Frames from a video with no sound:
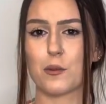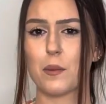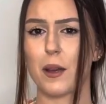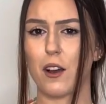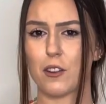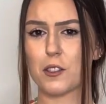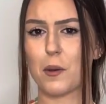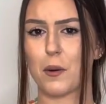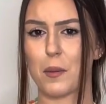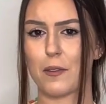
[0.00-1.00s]
one might also be
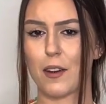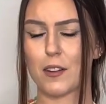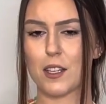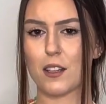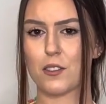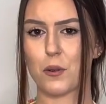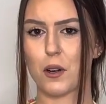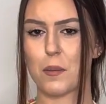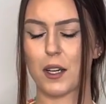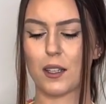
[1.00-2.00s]
one of my favorites out of this order.
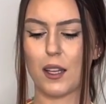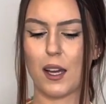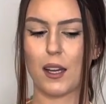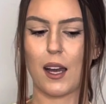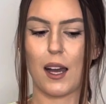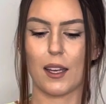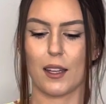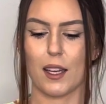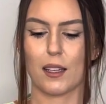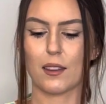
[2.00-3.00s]
I'm not gonna lie. I
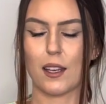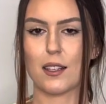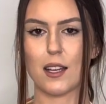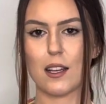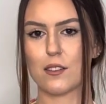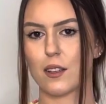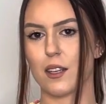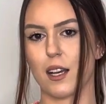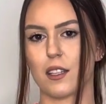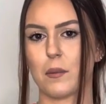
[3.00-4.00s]
like that it ties around the
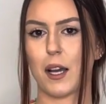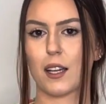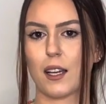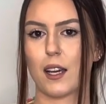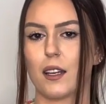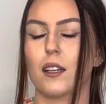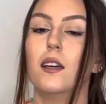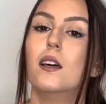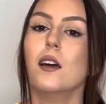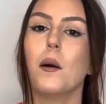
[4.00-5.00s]
neck and the back again.
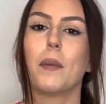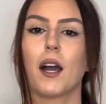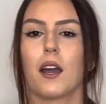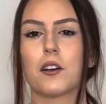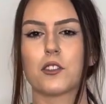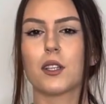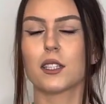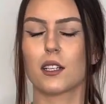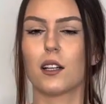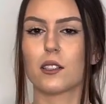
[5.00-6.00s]
But I also like
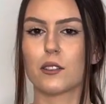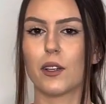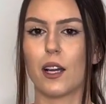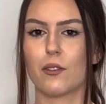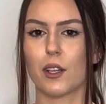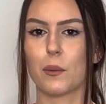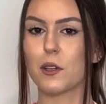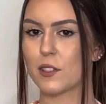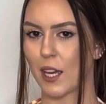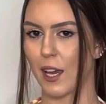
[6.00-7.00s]
the colors of it. I feel like when
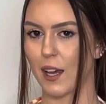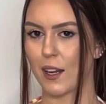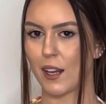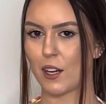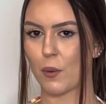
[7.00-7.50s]
you're tan and you